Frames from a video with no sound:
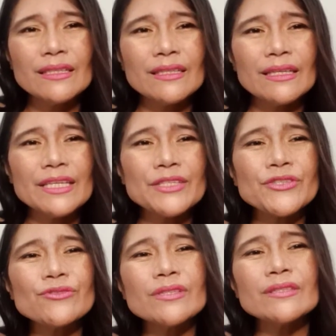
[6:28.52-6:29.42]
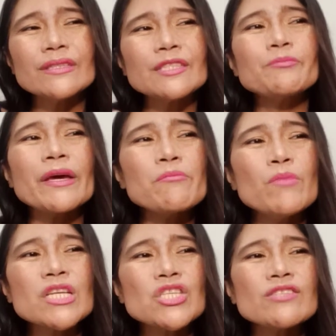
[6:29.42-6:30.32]
I shouldn't expect
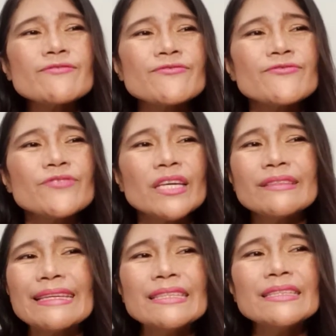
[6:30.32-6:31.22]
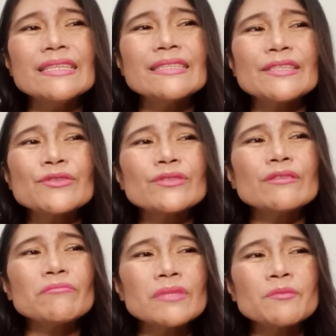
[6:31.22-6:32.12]
much of the attendees. I shouldn't
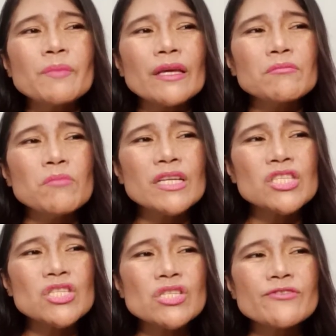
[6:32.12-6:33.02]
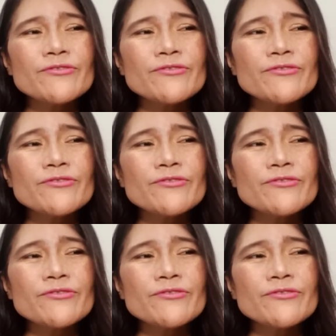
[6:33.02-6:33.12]
expect much of